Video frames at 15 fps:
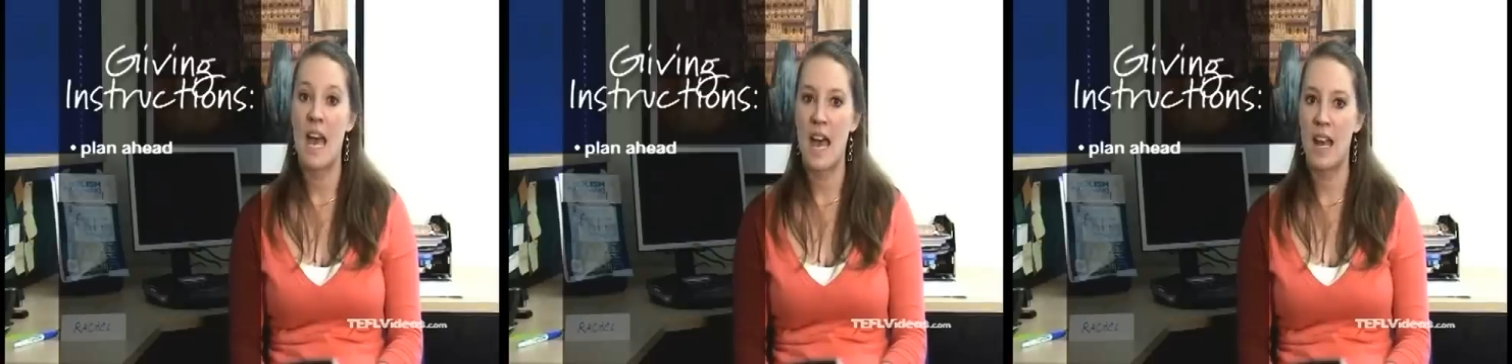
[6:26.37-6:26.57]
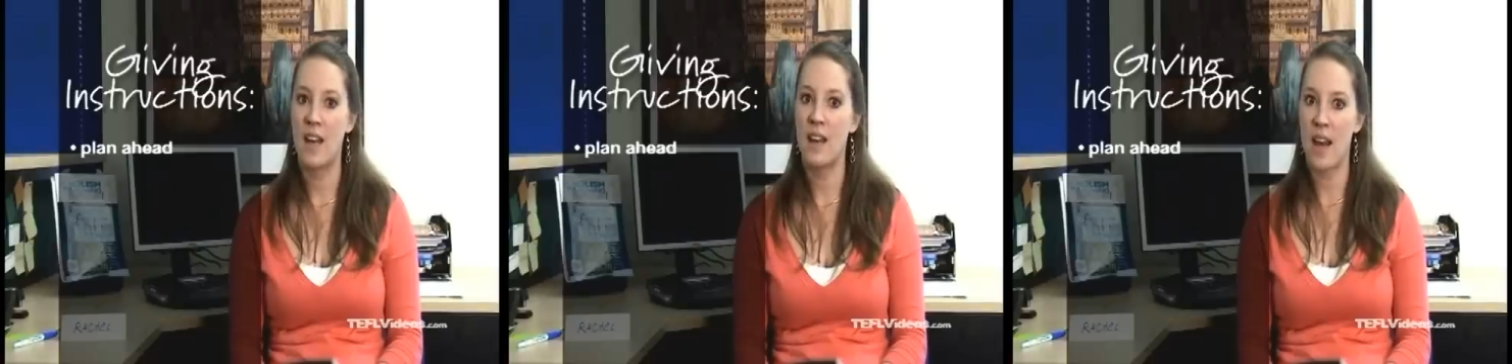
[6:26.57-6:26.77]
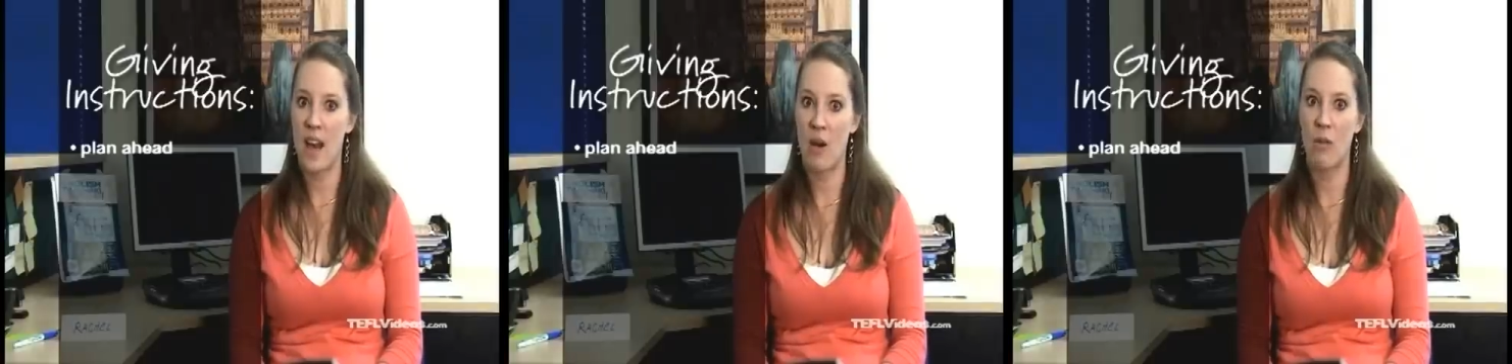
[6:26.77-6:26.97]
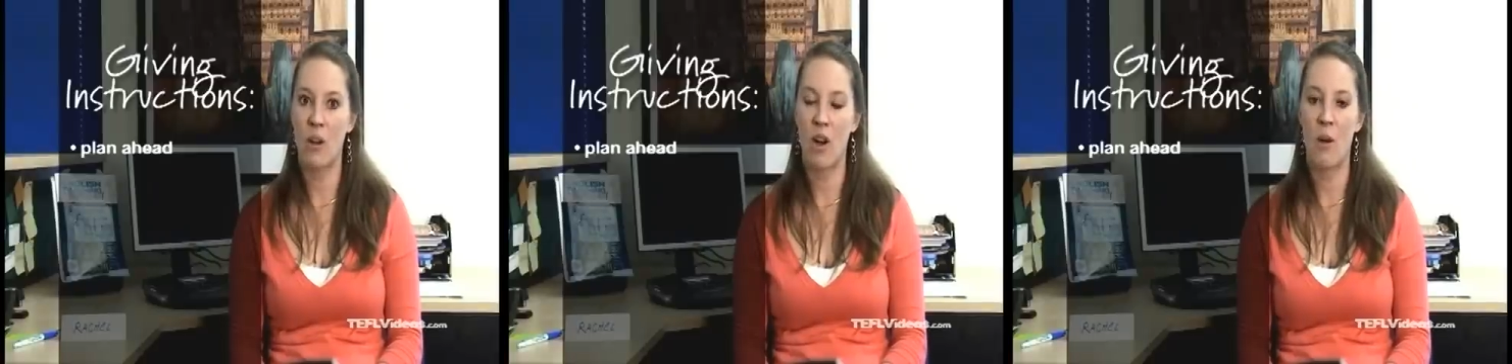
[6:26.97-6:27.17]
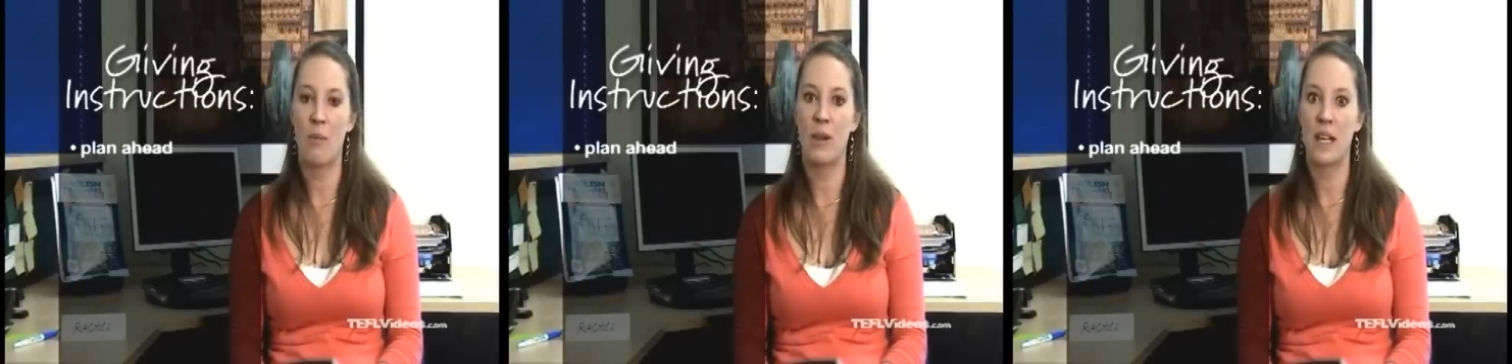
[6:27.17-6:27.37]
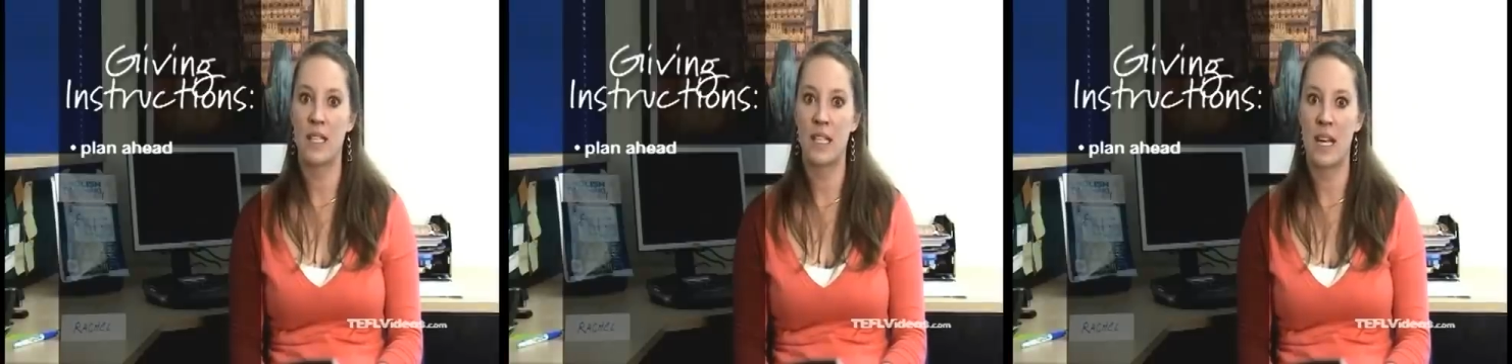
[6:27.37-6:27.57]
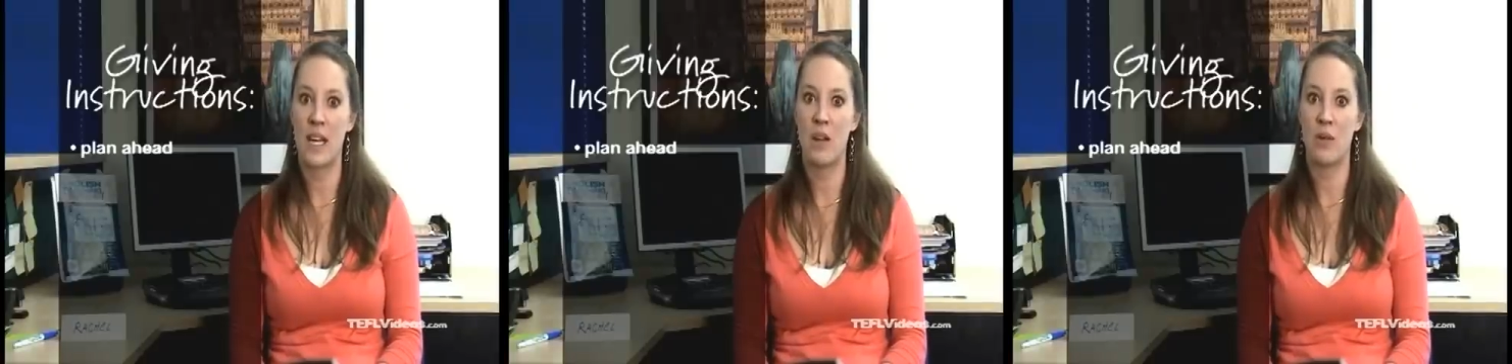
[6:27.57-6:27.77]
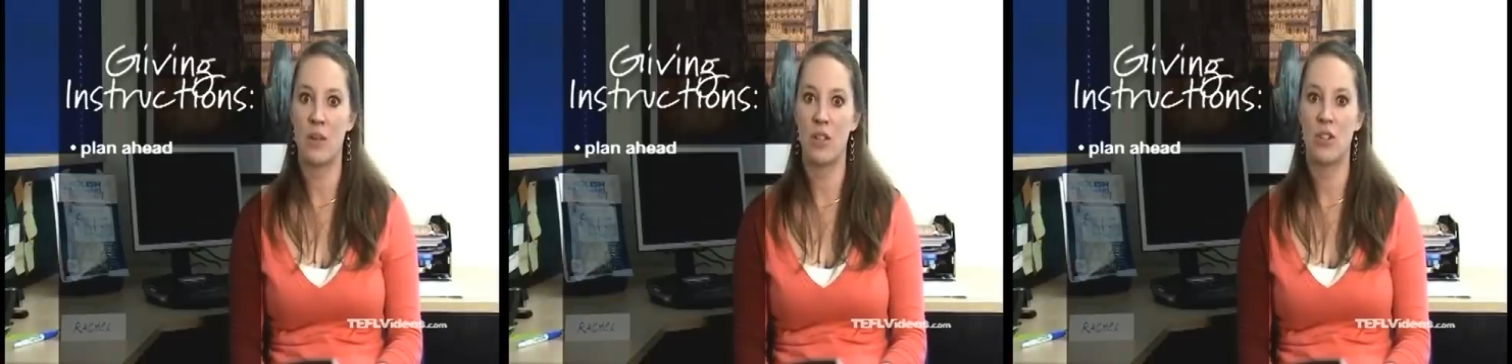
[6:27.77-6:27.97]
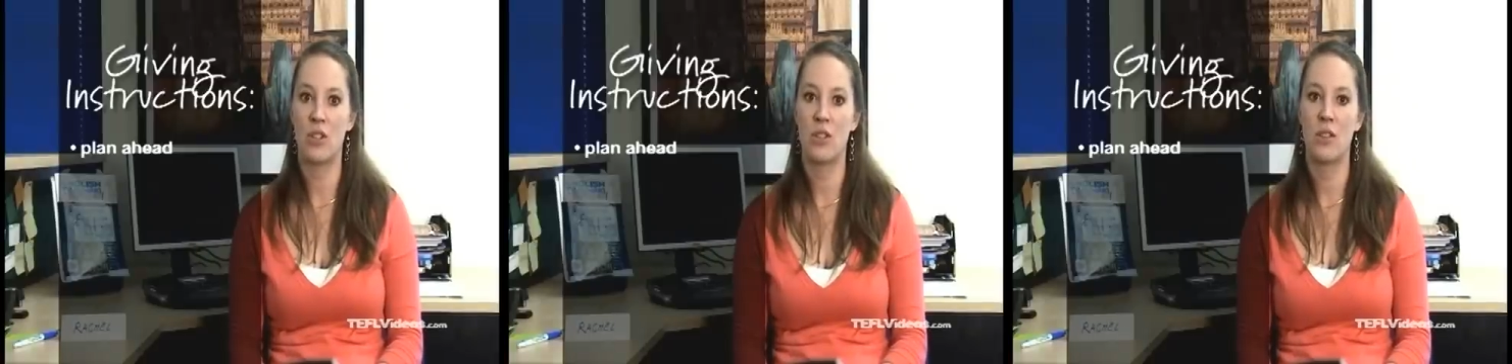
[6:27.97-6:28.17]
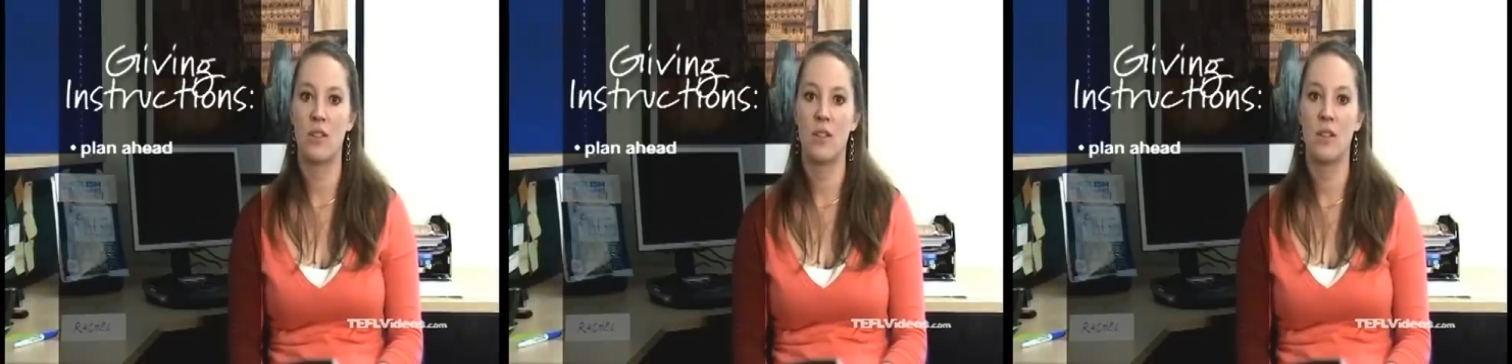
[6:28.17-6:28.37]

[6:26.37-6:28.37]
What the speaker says: Edit out complex language.